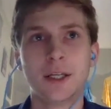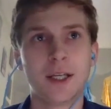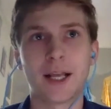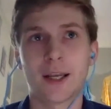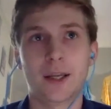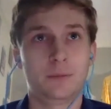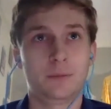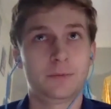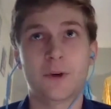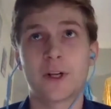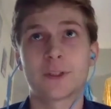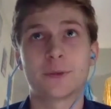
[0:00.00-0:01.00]
like a
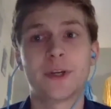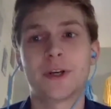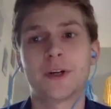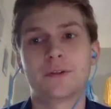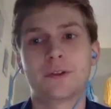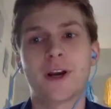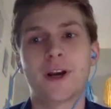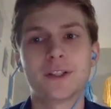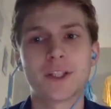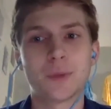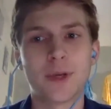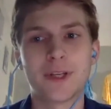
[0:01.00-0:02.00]
freshman year of
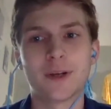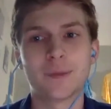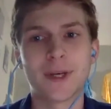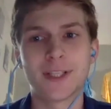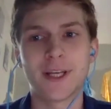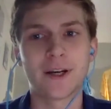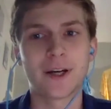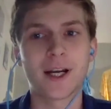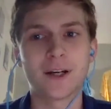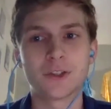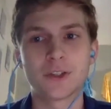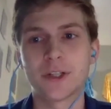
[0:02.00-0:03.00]
college, I planned out my entire
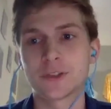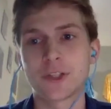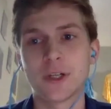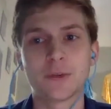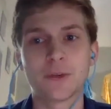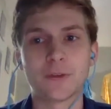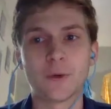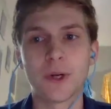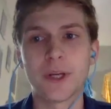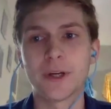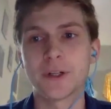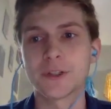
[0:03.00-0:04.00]
college transcript for 4
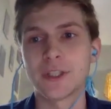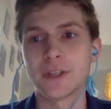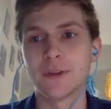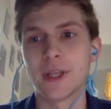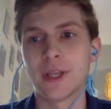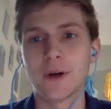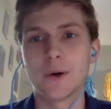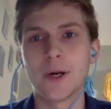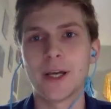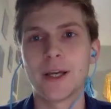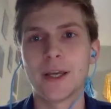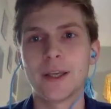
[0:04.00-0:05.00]
years, even though
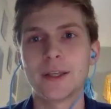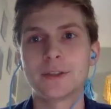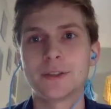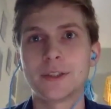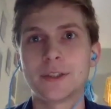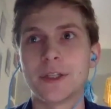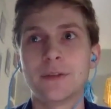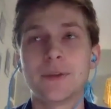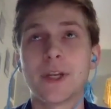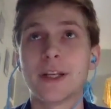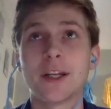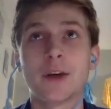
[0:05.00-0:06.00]
I didn't
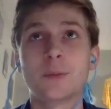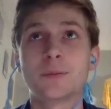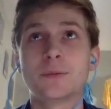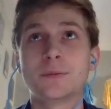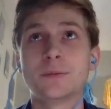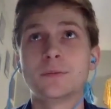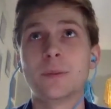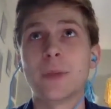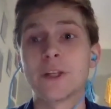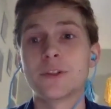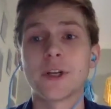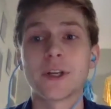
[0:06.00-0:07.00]
even end up
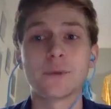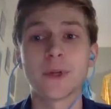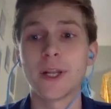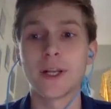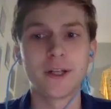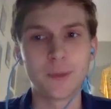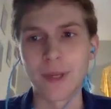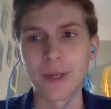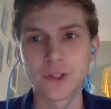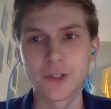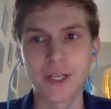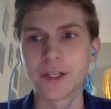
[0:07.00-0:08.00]
majoring in what I ended up
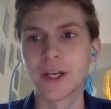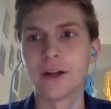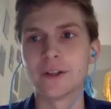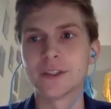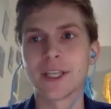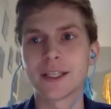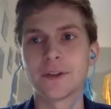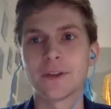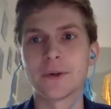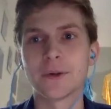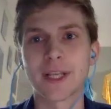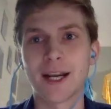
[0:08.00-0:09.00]
majoring in. It's like, so
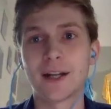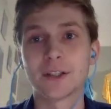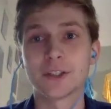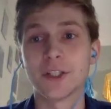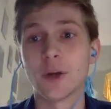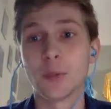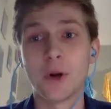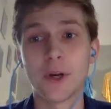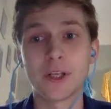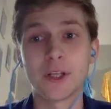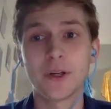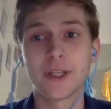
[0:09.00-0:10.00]
there was like honestly no point
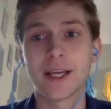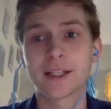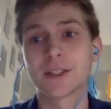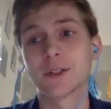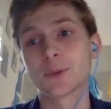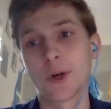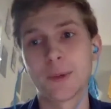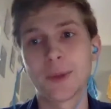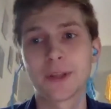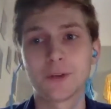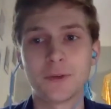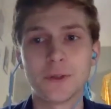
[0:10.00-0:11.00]
in doing that because I was worried
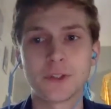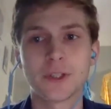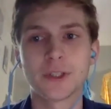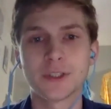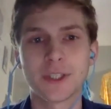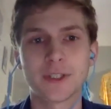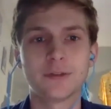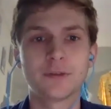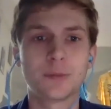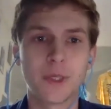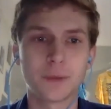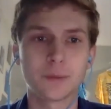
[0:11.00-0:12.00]
about the future instead of
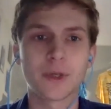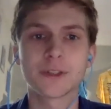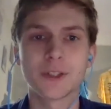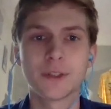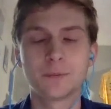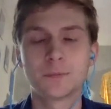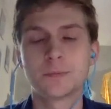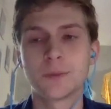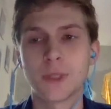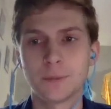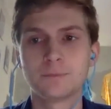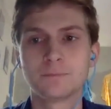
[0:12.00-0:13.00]
being present.
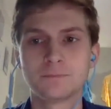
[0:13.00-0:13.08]
But.